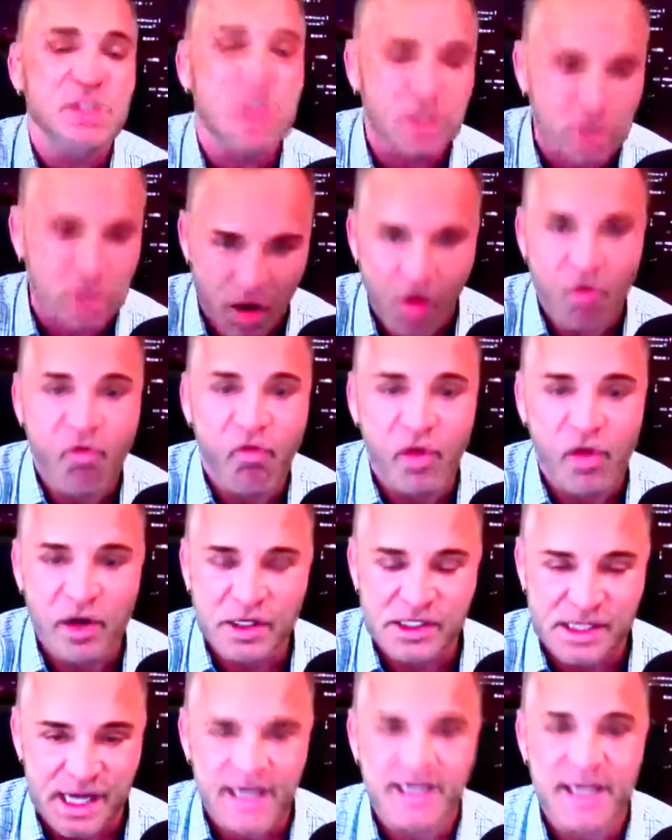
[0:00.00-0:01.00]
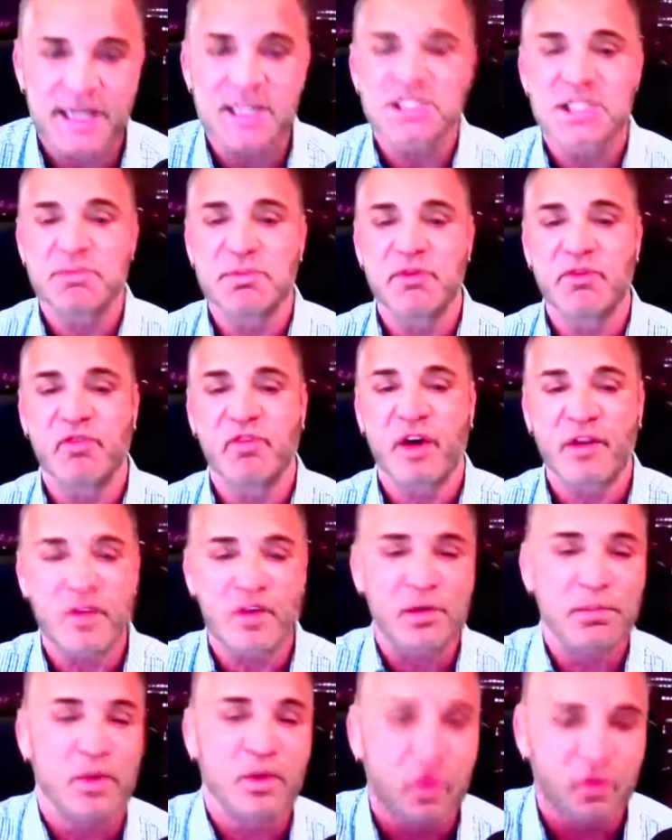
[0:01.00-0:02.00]
to go first. I need to be
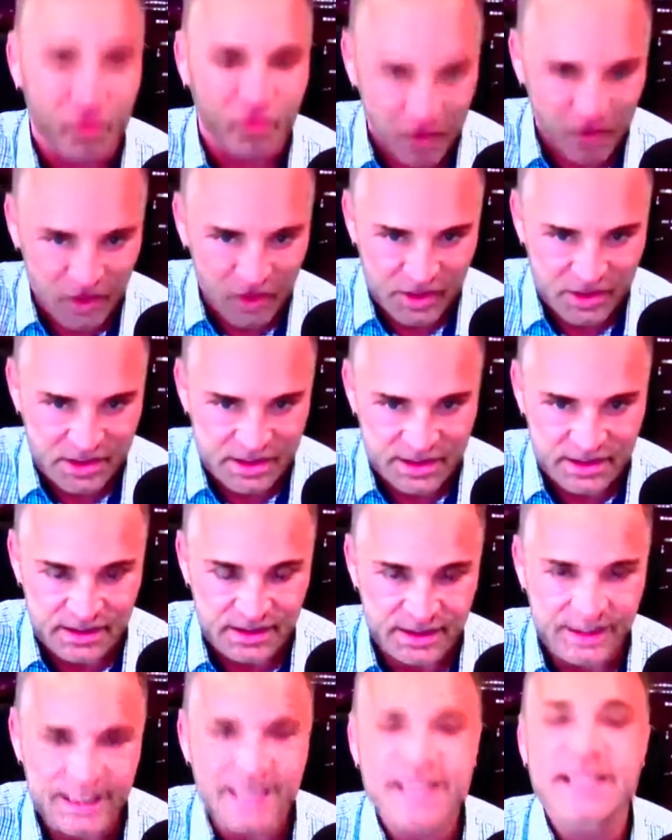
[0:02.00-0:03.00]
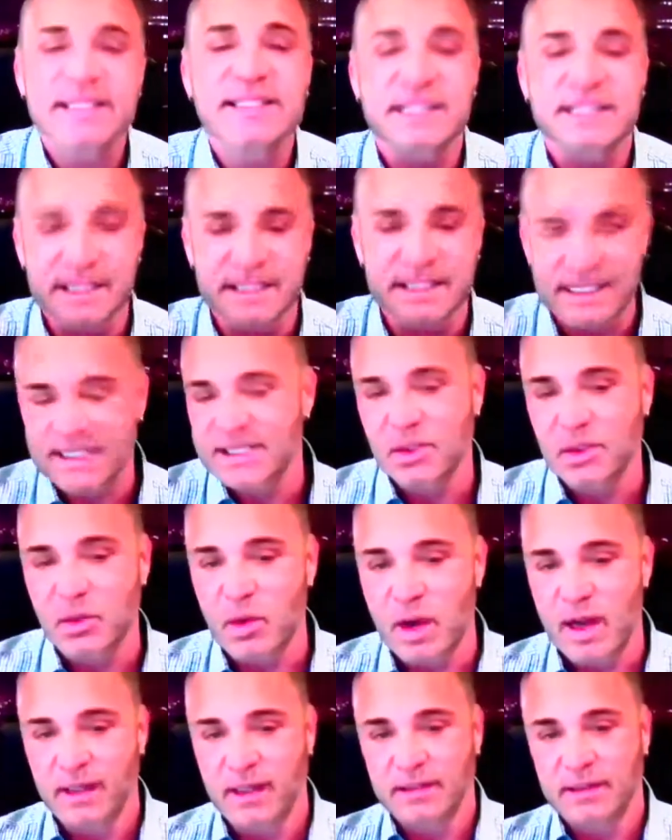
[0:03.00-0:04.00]
vulnerable first. I need to lead the
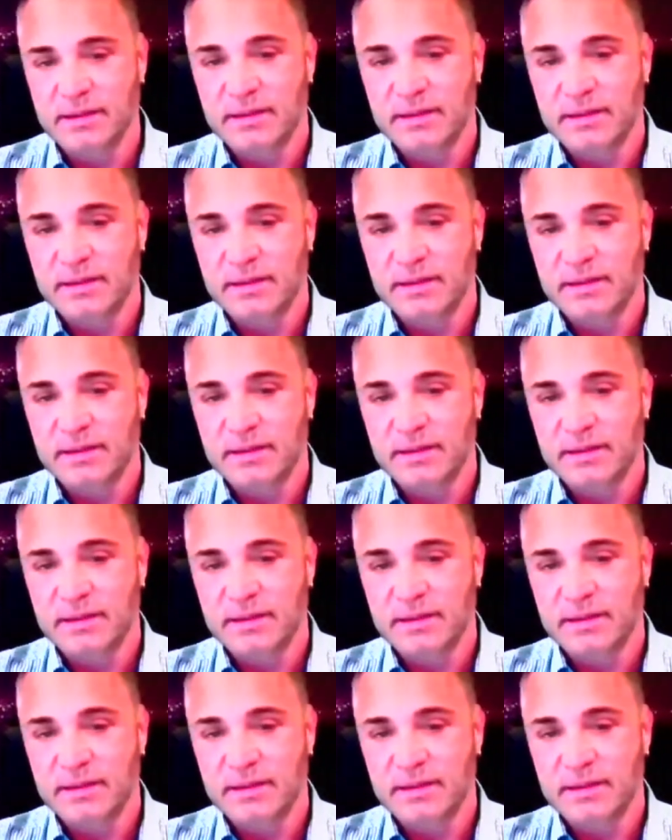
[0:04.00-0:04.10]
way.